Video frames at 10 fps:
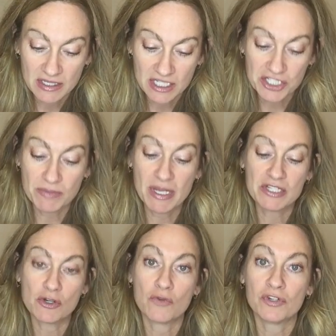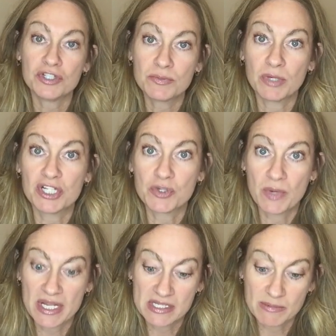As she bent over to brush
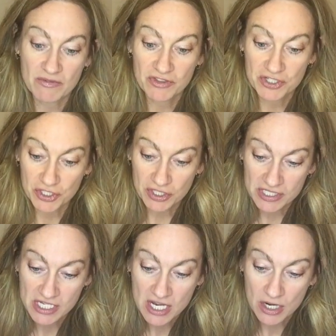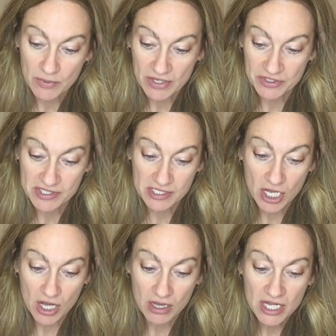away some of the dirt around the
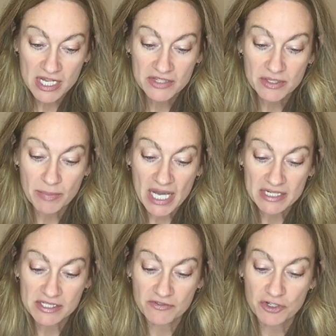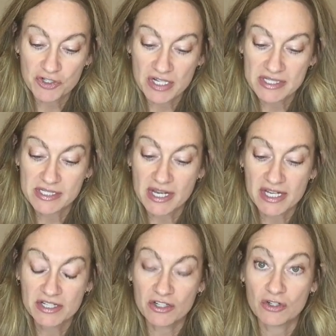skull, the bodice of her dress
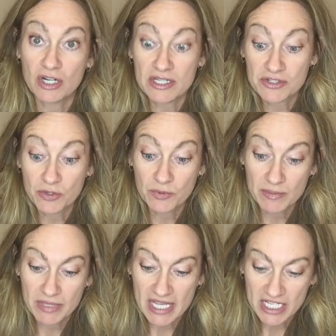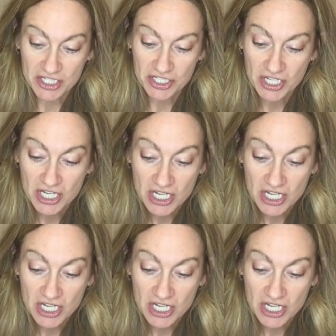tightened across her rib cage.